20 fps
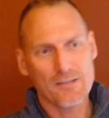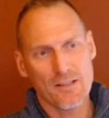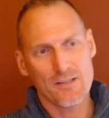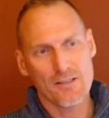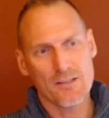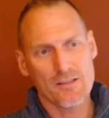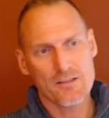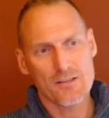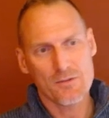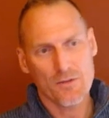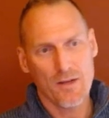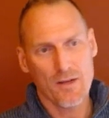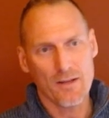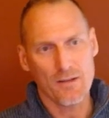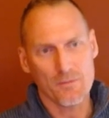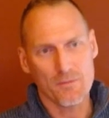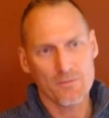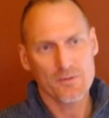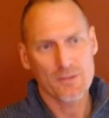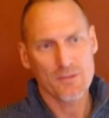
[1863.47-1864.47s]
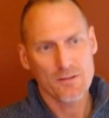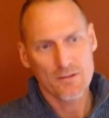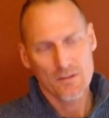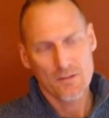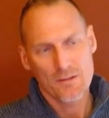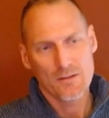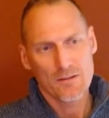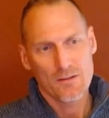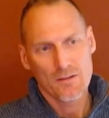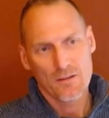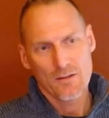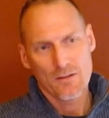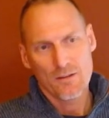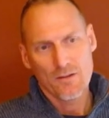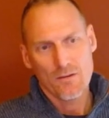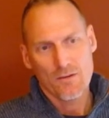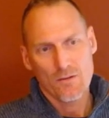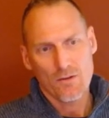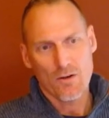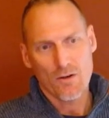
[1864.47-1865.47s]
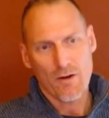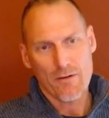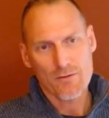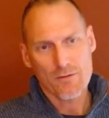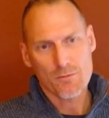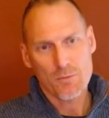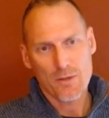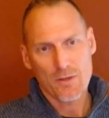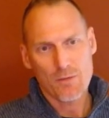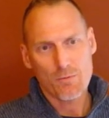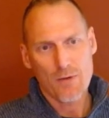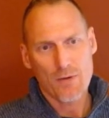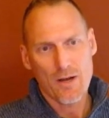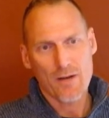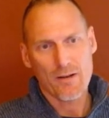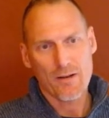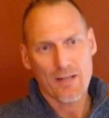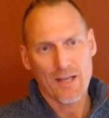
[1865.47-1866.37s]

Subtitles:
ideas triumphed. You know, I was pretty proud.